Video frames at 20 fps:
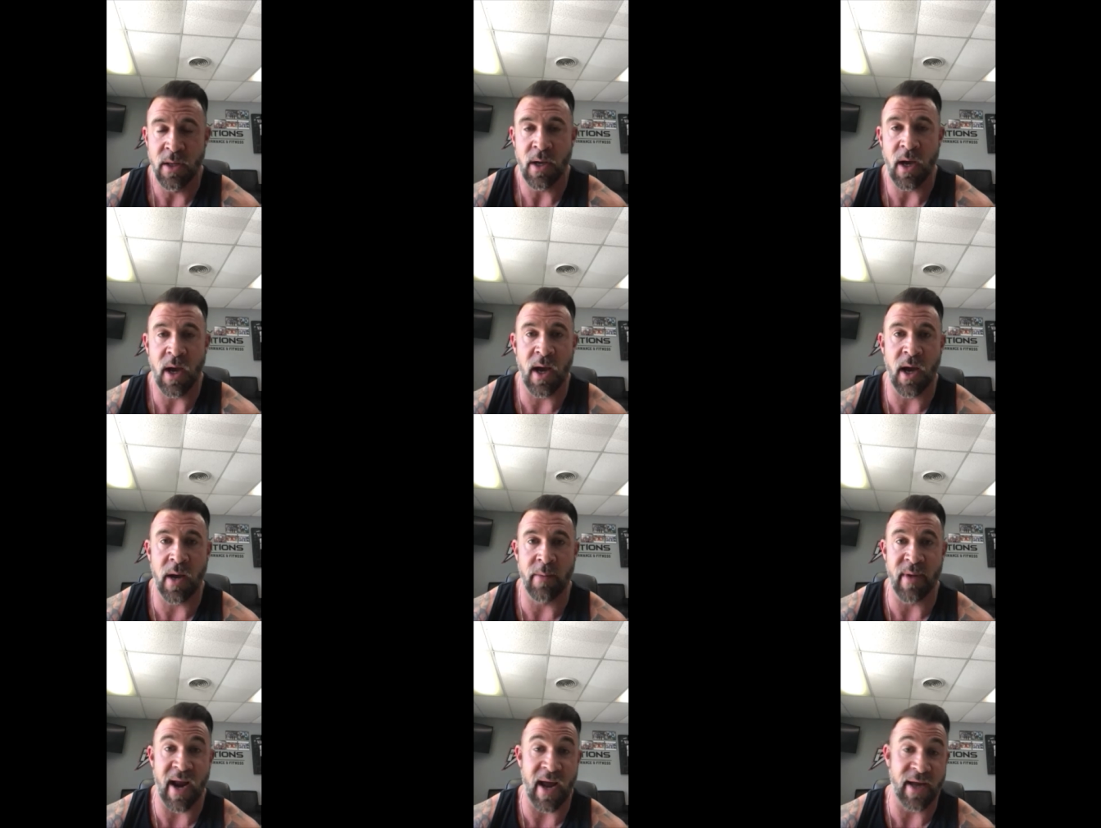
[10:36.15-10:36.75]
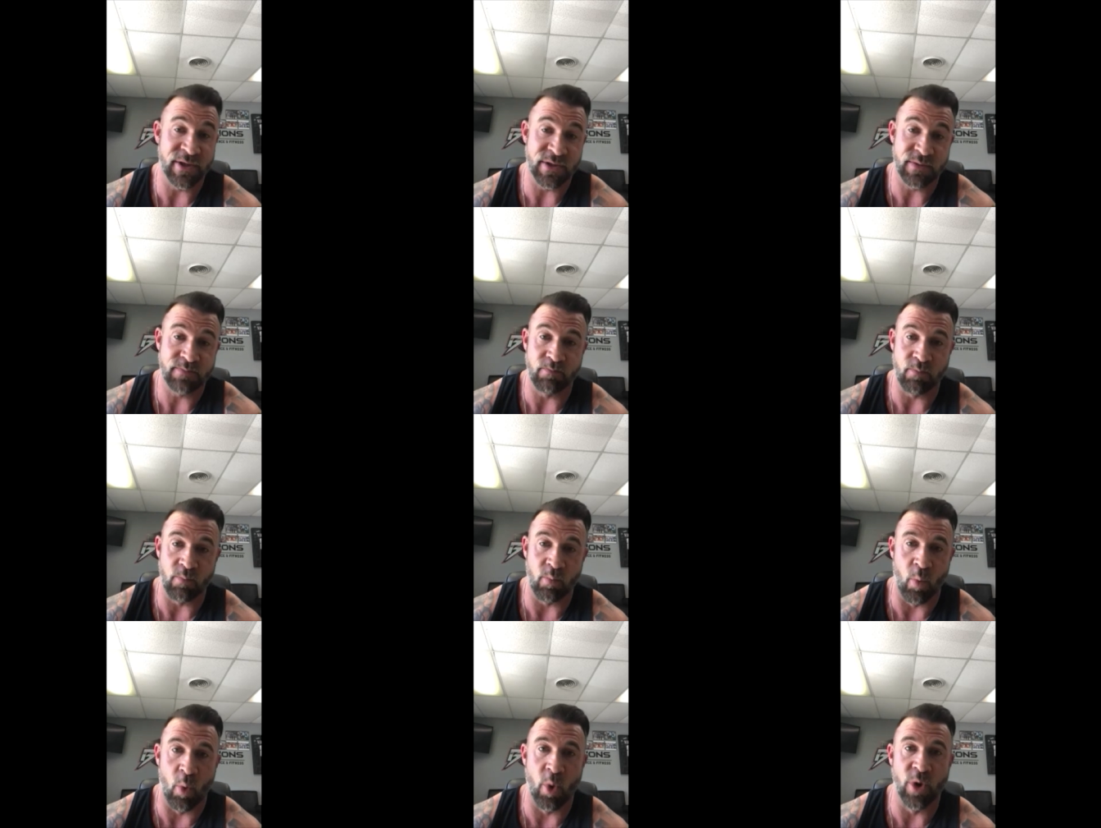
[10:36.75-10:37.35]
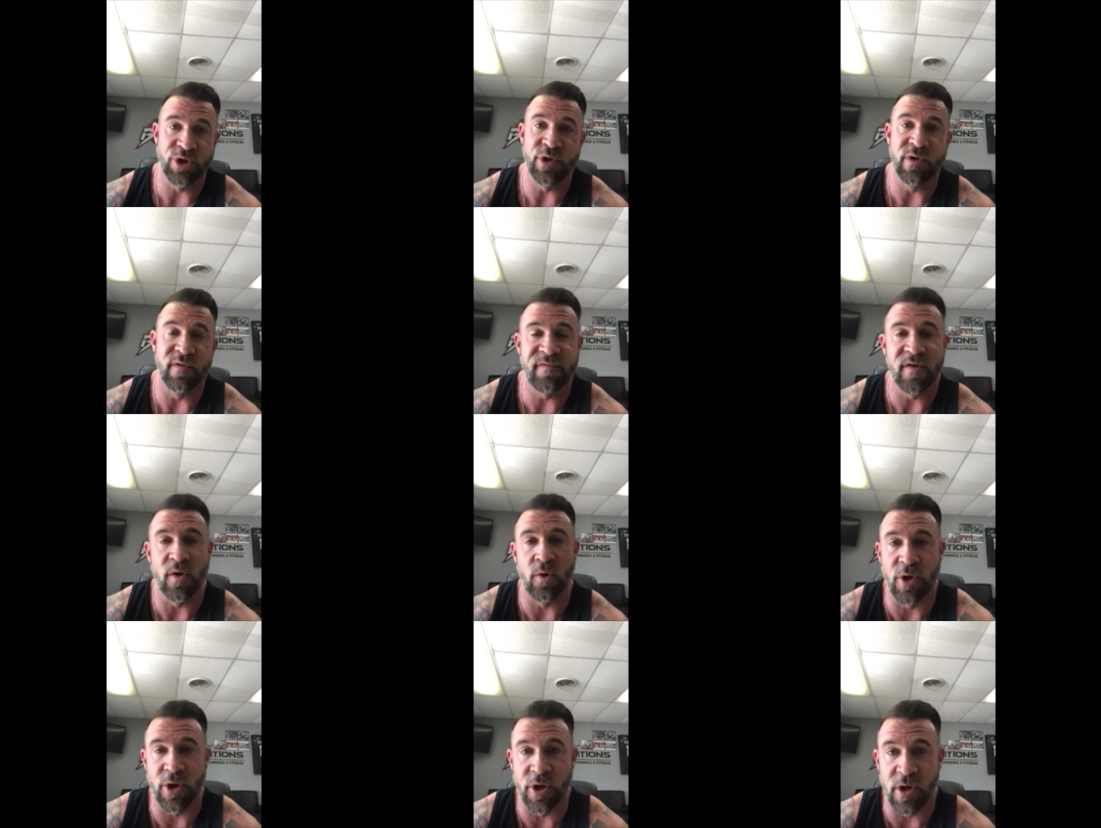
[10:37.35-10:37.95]
And I just want you to
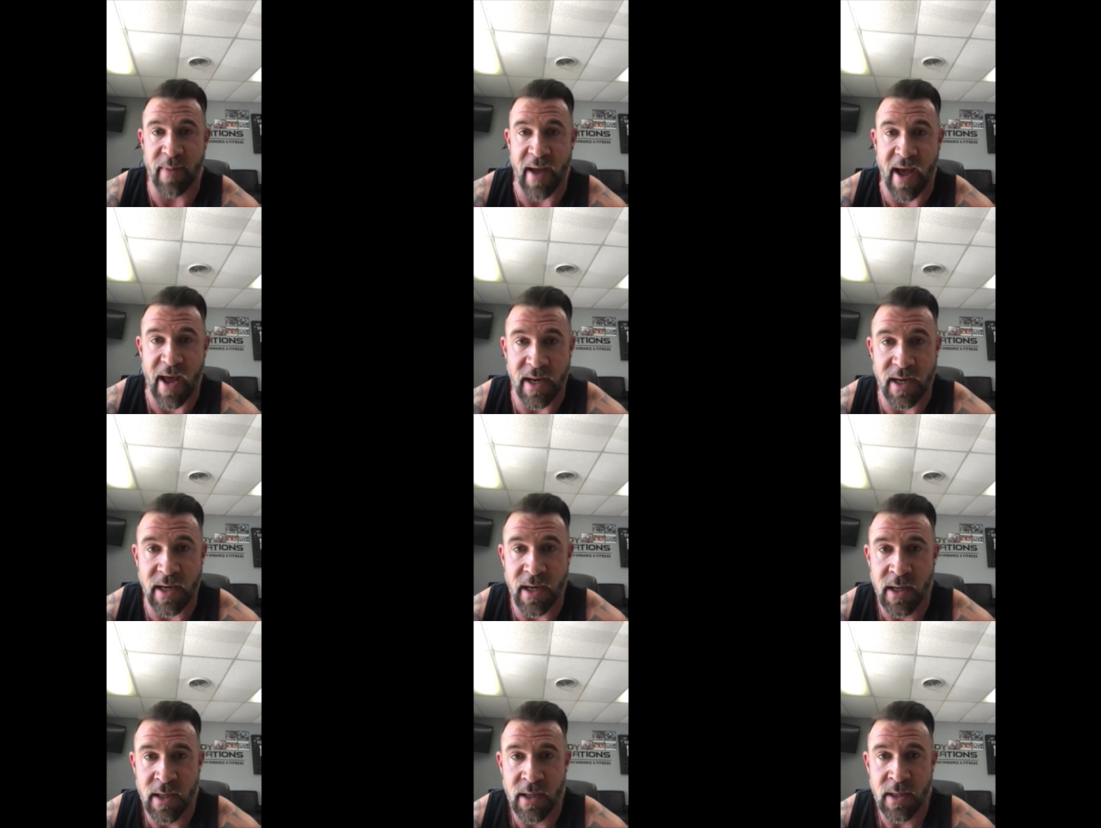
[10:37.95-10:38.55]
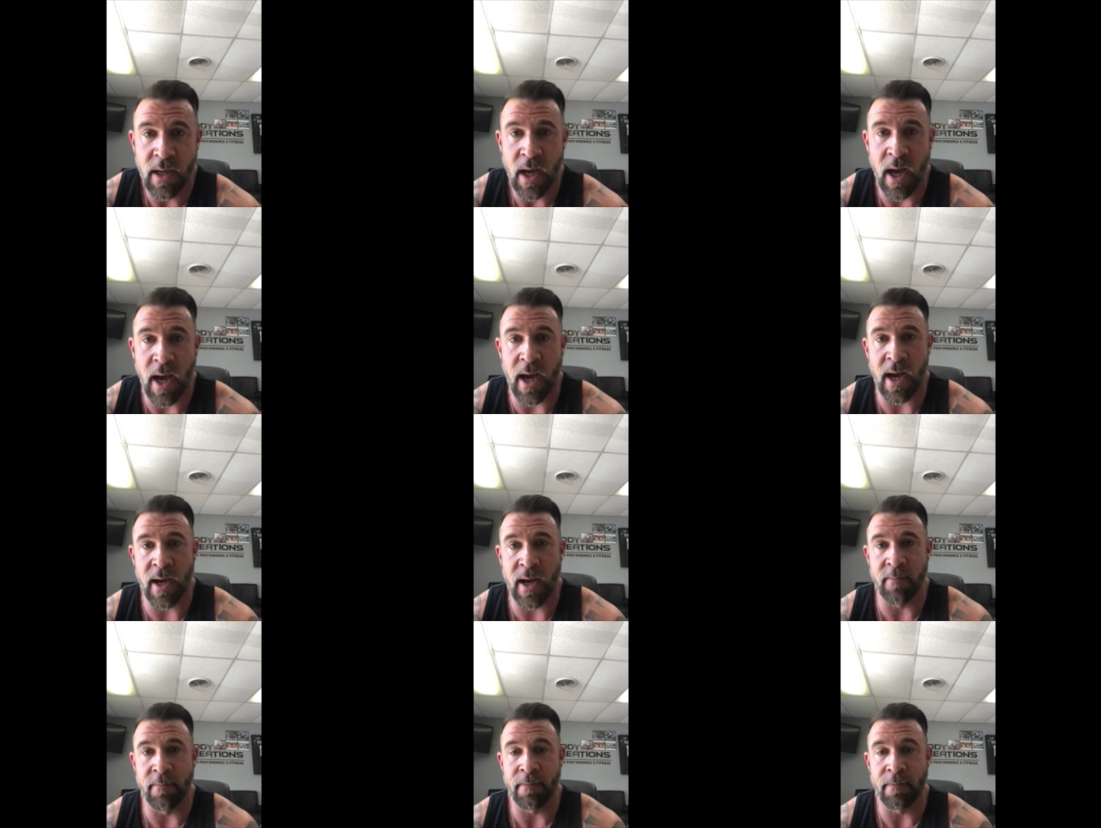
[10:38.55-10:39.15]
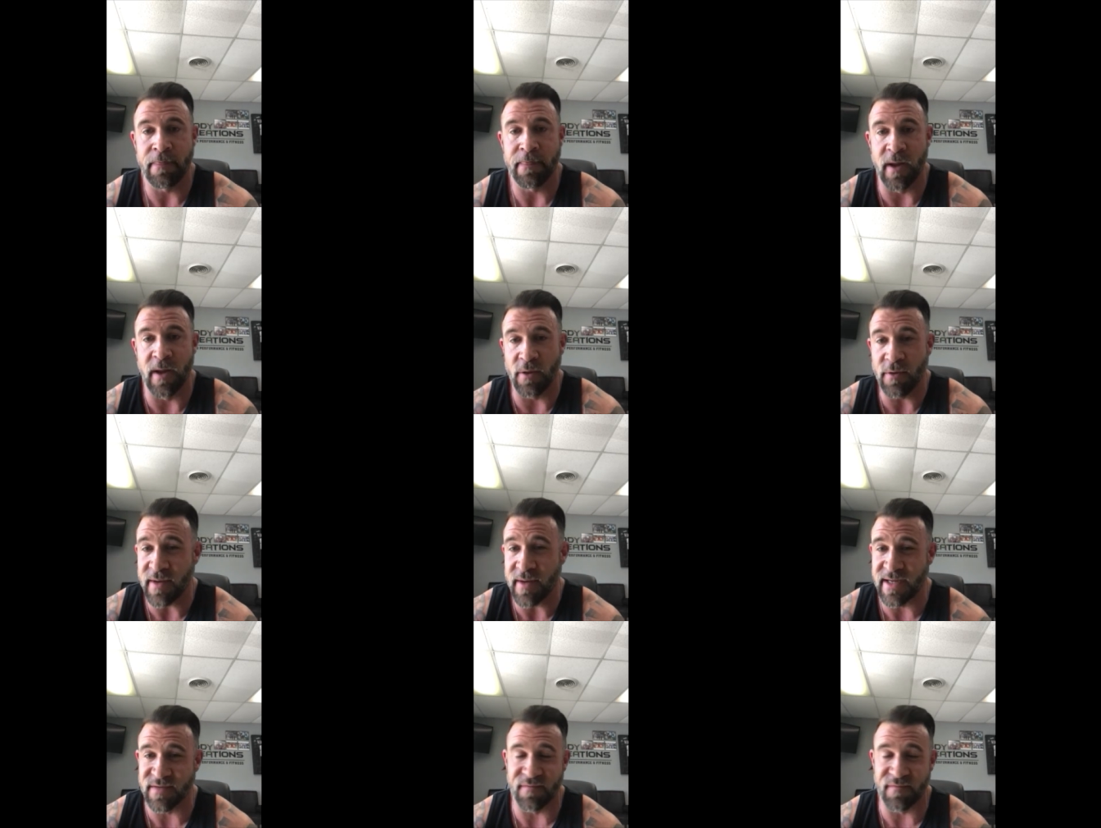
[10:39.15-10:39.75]
feel good about it. The
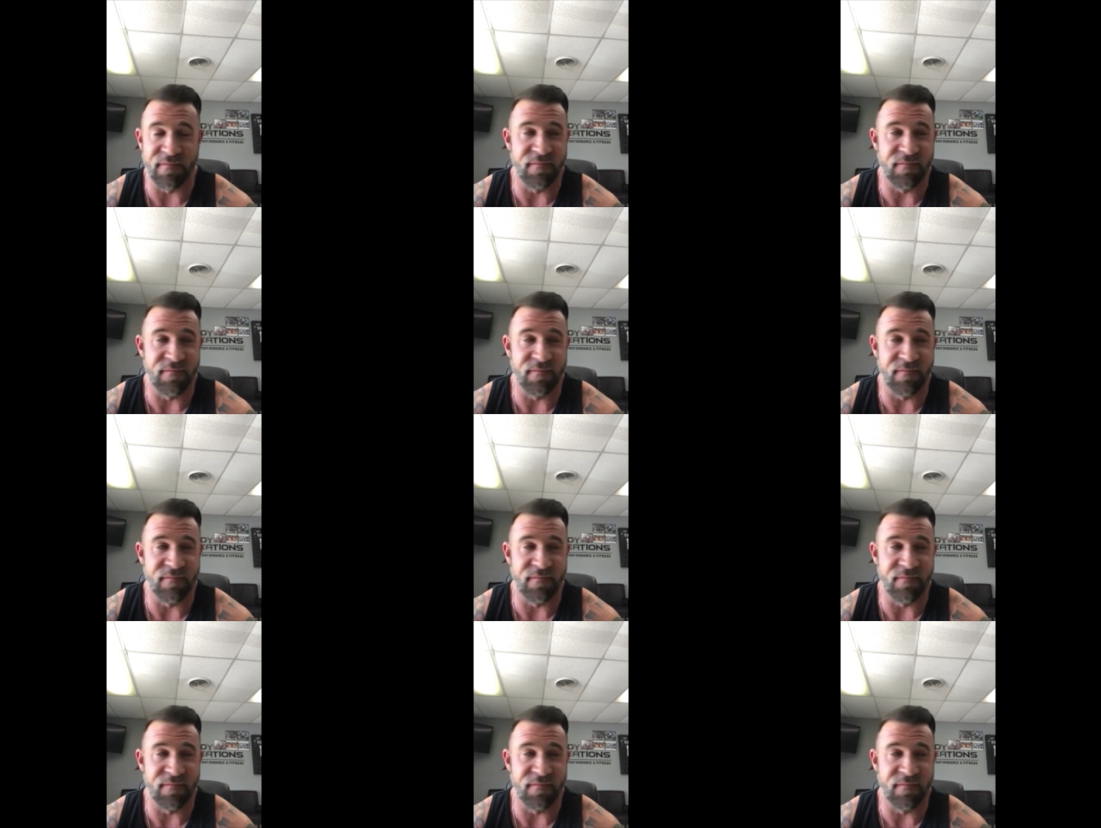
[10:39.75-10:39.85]
other thing is